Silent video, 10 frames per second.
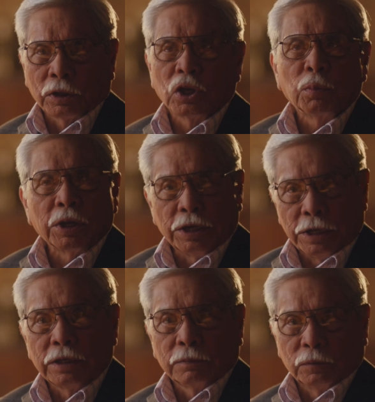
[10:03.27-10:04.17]
a
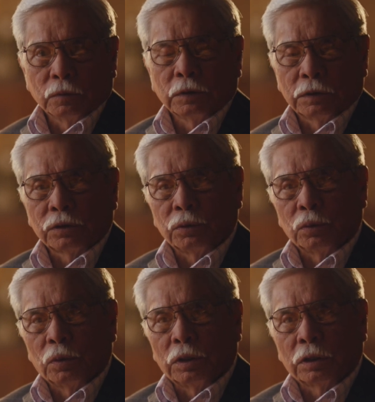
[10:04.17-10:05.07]
committee,
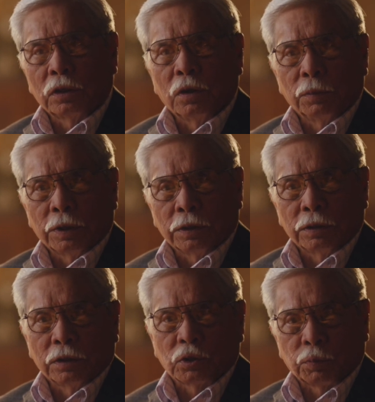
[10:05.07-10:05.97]
to come
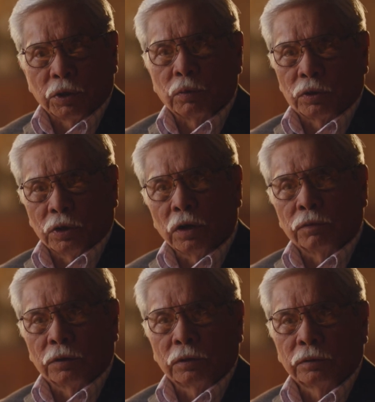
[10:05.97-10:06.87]
and speak with the
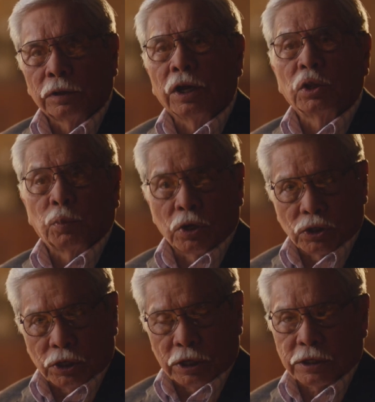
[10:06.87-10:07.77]
governor and the
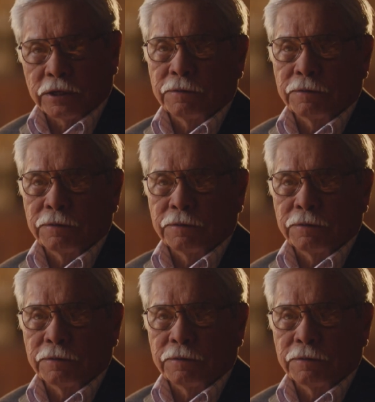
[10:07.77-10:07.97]
president.